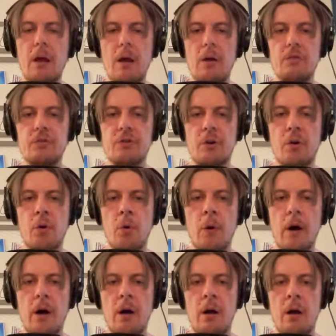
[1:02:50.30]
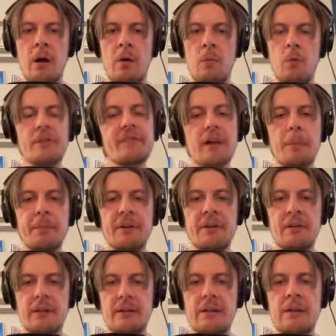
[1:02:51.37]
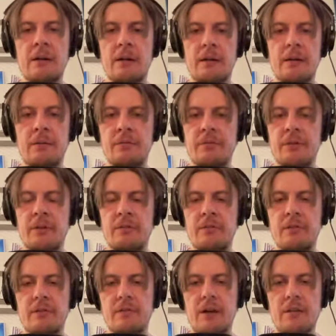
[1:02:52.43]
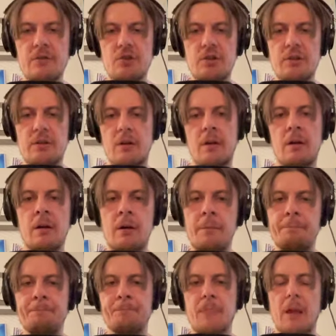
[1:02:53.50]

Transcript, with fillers: So uh, what's happening here in in this function? Um,